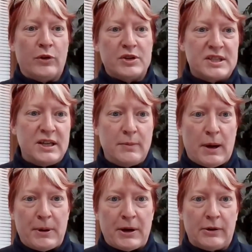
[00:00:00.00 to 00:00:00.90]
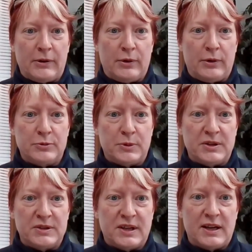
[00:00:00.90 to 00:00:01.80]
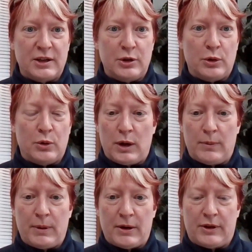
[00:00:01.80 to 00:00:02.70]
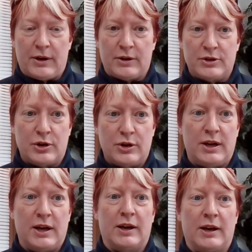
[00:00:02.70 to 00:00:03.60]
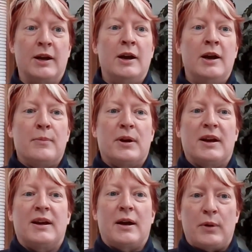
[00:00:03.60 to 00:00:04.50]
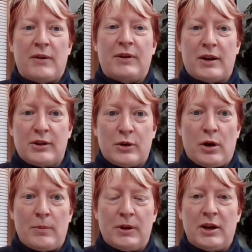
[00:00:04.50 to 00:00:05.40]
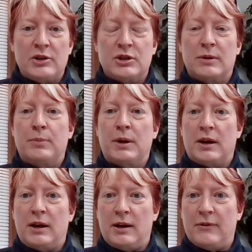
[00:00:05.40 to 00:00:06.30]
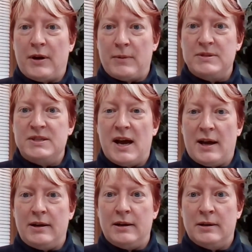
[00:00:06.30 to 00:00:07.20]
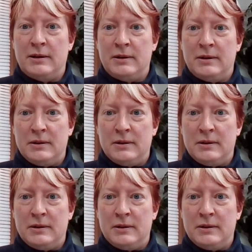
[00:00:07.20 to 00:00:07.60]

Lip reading: oversee my paralegals, because they can do it way better than an attorney can. But I get we have an ethical obligation, but if I'm dead,